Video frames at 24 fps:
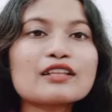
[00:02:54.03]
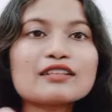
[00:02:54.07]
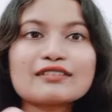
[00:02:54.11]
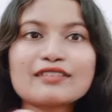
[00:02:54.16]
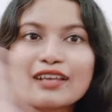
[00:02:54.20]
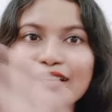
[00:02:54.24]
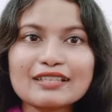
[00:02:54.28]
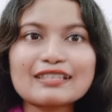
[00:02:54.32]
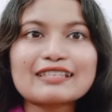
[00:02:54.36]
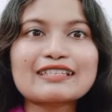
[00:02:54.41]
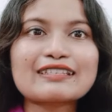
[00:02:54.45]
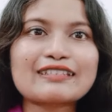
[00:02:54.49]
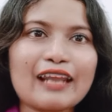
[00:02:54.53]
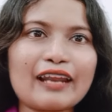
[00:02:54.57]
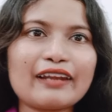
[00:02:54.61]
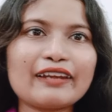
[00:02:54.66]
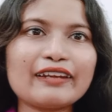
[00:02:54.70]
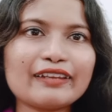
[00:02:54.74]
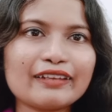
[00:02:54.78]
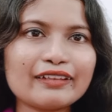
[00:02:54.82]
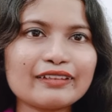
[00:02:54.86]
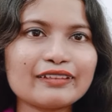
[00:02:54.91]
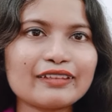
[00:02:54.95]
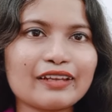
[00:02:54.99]
Just
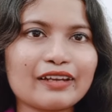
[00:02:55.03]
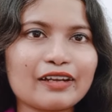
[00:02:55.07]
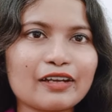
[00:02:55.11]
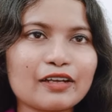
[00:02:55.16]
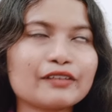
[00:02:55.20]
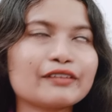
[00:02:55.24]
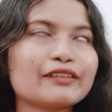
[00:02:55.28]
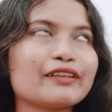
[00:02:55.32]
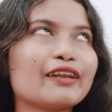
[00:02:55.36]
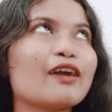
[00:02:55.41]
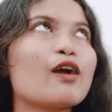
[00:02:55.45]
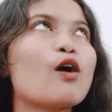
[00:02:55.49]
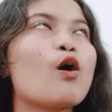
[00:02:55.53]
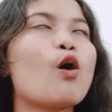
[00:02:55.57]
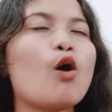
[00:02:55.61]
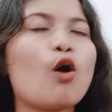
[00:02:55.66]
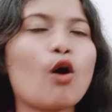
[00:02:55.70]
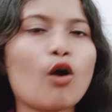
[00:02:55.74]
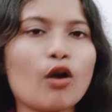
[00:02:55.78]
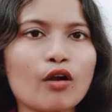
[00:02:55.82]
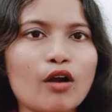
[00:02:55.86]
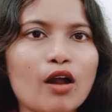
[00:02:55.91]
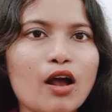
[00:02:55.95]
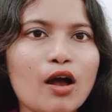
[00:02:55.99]
standing there, their
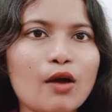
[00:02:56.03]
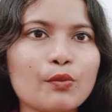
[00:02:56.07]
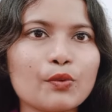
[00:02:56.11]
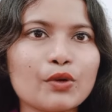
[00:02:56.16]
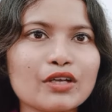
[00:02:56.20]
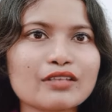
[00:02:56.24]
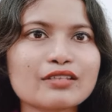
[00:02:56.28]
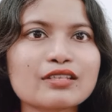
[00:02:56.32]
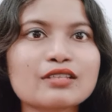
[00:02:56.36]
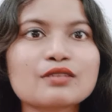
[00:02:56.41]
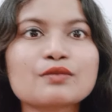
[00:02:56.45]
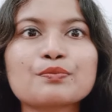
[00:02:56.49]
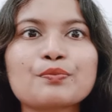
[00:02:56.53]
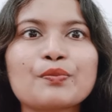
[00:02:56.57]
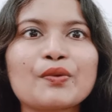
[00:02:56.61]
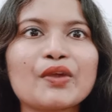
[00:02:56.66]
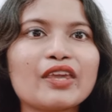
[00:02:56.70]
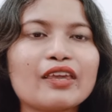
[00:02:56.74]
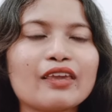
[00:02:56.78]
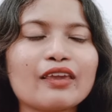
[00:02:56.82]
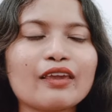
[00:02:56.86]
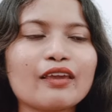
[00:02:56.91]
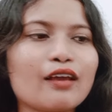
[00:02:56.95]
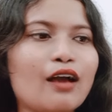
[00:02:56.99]
aura was
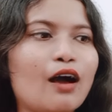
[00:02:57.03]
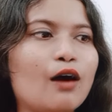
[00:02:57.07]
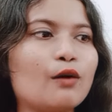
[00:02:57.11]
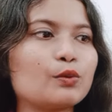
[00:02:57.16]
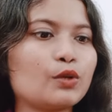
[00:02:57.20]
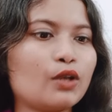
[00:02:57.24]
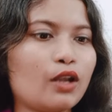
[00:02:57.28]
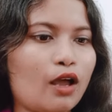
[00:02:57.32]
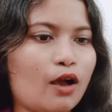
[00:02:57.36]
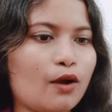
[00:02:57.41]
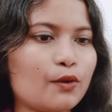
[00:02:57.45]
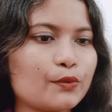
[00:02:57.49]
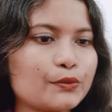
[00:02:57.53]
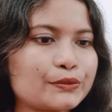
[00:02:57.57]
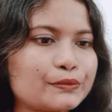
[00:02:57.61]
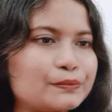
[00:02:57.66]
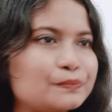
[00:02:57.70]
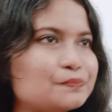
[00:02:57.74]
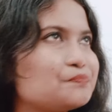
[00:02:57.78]
speaking out loud.